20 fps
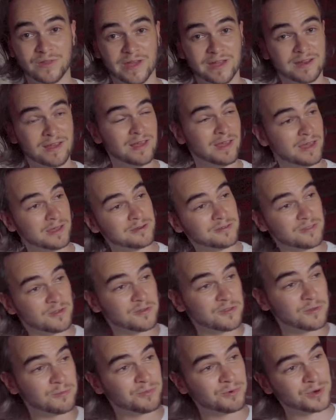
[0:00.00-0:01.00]
that. And it's
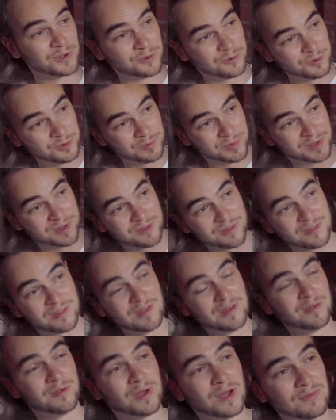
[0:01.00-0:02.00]
also pretty cool because
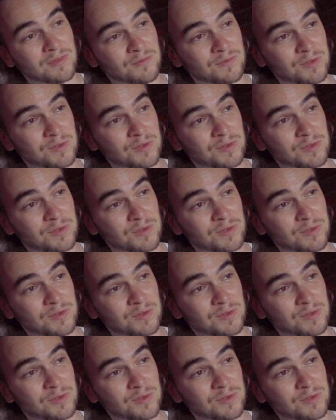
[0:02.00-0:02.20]
you have the